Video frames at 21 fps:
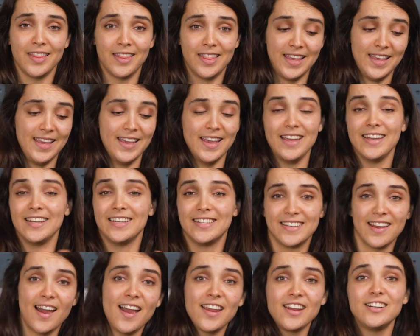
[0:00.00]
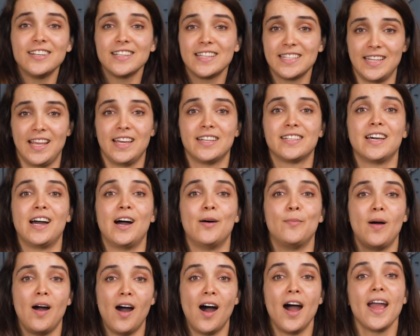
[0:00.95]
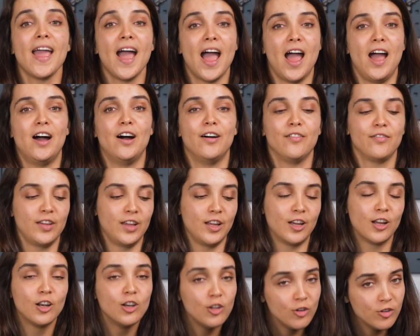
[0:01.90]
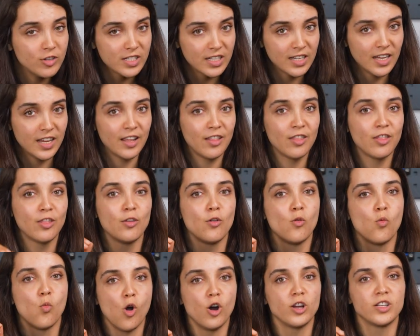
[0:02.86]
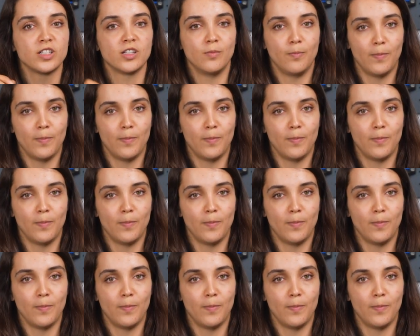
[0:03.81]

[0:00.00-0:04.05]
The entire setup I have, including the water